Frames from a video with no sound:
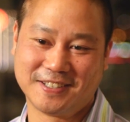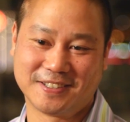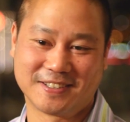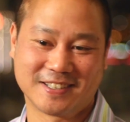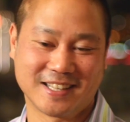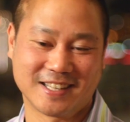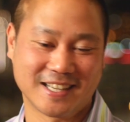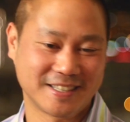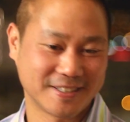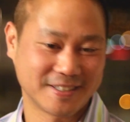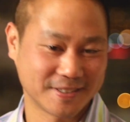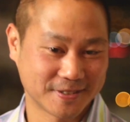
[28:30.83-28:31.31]

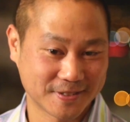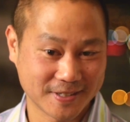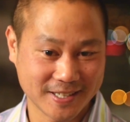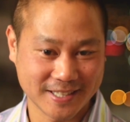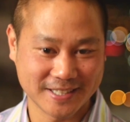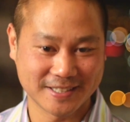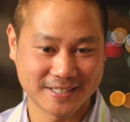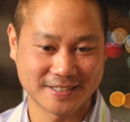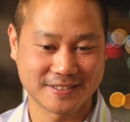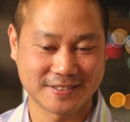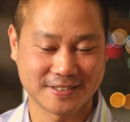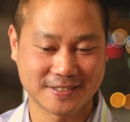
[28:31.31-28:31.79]
You're you're
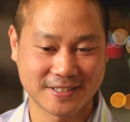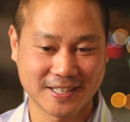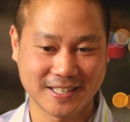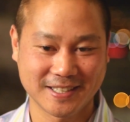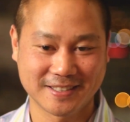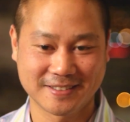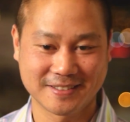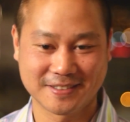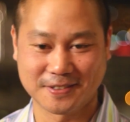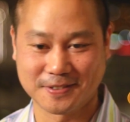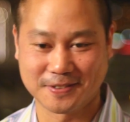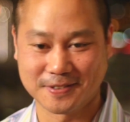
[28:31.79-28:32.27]
right, you're
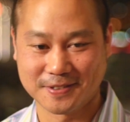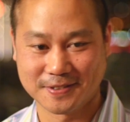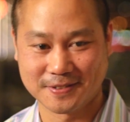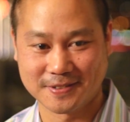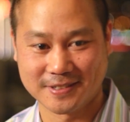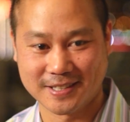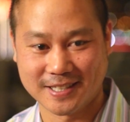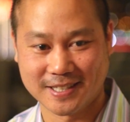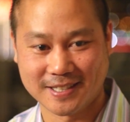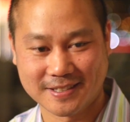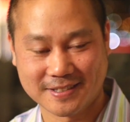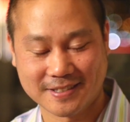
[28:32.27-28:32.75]
not going
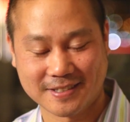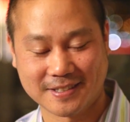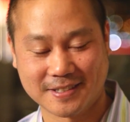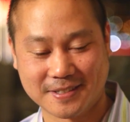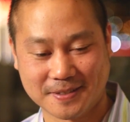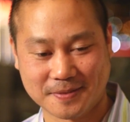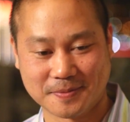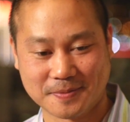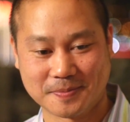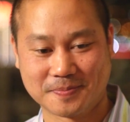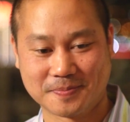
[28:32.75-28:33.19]
through that.